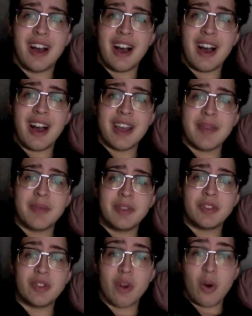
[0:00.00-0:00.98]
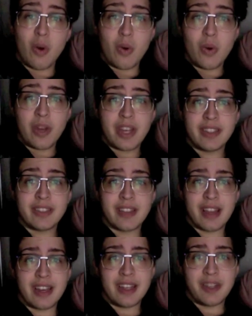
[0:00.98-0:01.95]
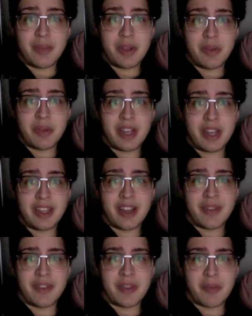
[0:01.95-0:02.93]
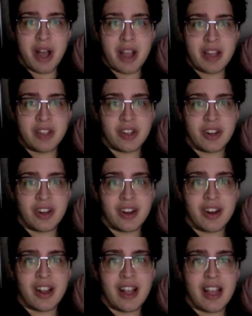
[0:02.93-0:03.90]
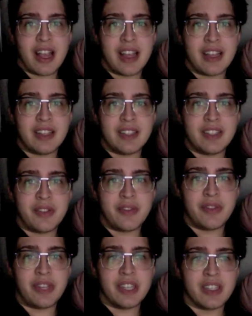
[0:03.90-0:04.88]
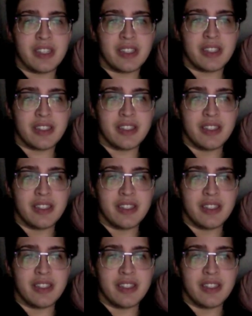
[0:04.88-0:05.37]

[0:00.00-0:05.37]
I am so excited to be rid of the binder and to feel